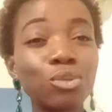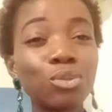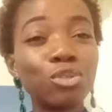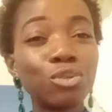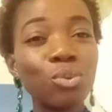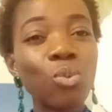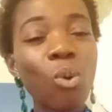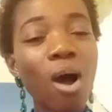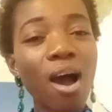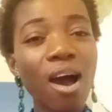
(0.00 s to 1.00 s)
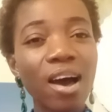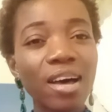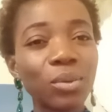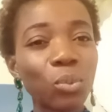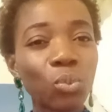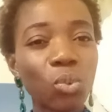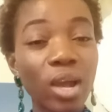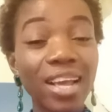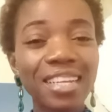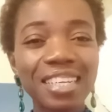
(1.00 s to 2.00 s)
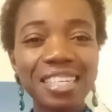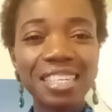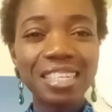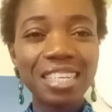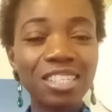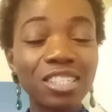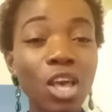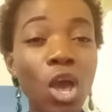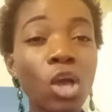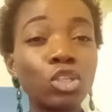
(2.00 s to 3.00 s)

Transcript: to do hard work, then this